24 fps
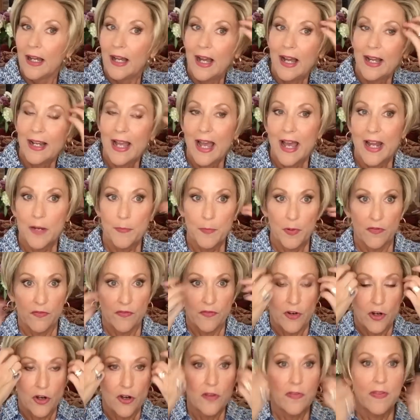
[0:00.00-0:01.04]
I kind of
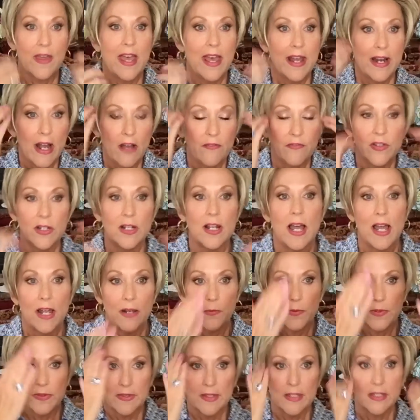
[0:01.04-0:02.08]
prefer that. I feel like
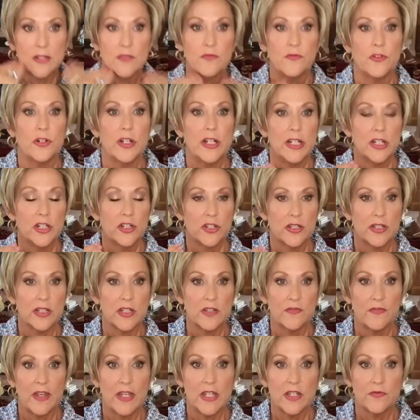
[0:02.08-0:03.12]
with this fringe,
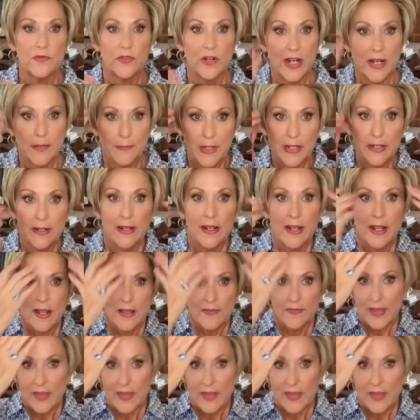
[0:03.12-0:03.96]
this face framing,